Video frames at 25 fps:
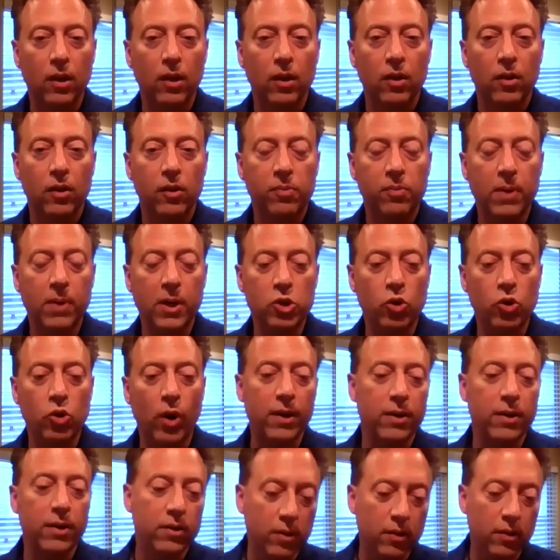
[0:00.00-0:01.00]
special
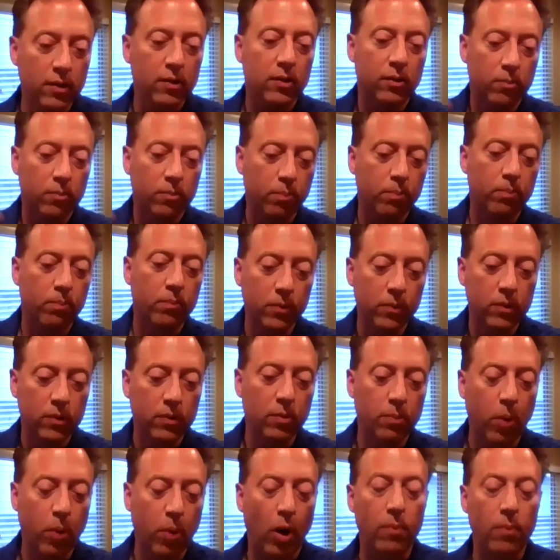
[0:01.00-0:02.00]
ed
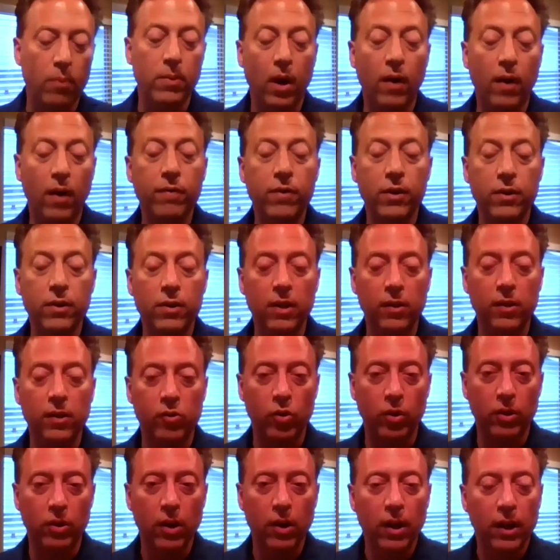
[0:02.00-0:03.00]
department of the
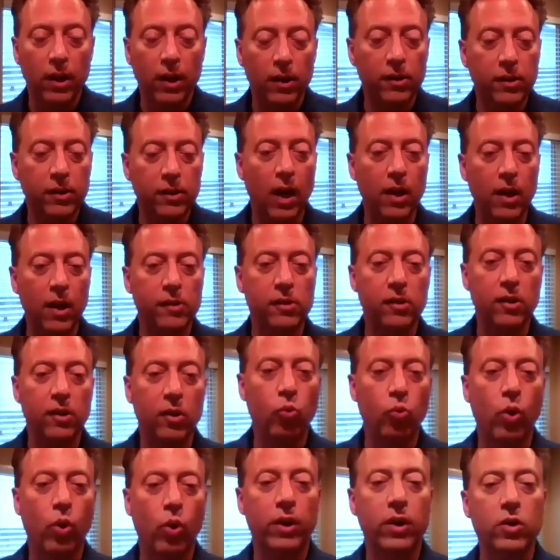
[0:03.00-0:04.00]
district is constantly
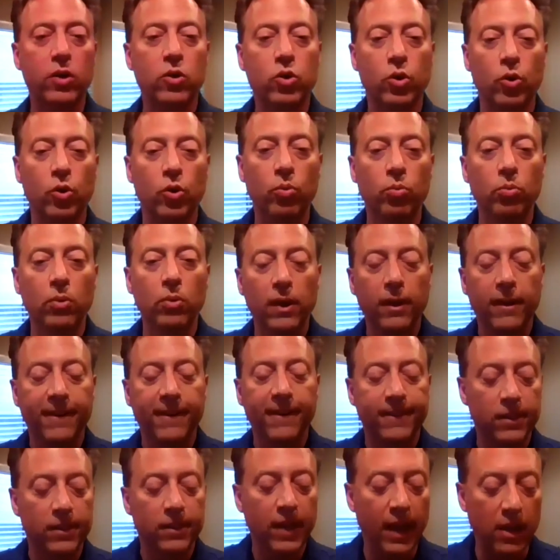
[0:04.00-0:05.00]
working to
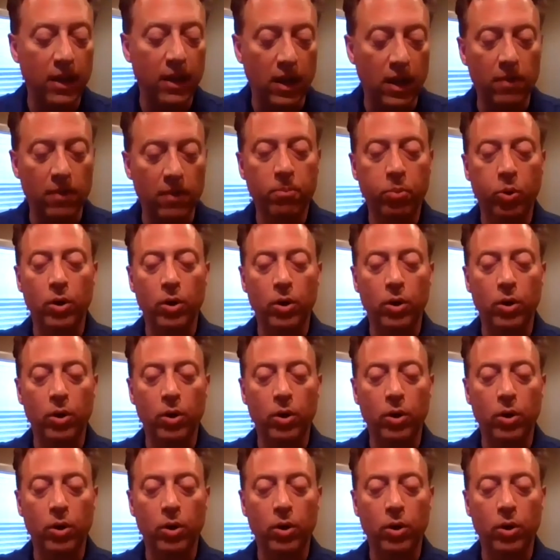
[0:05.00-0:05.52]
take input